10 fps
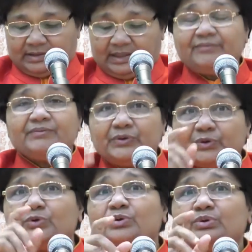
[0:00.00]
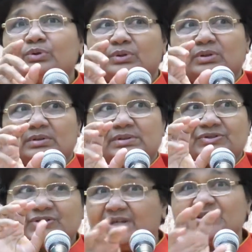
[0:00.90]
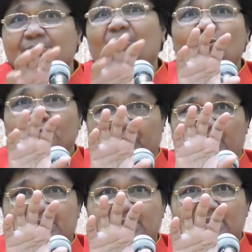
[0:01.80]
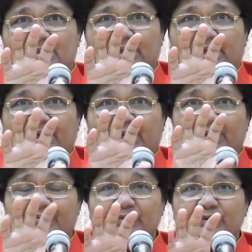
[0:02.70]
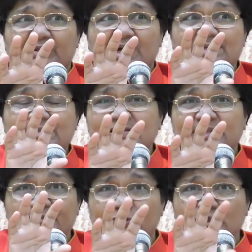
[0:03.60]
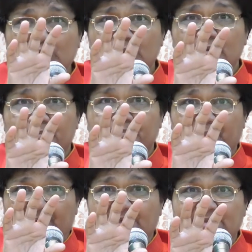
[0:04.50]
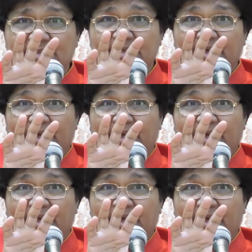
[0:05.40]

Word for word: if you search about peace, if you thirsty for peace,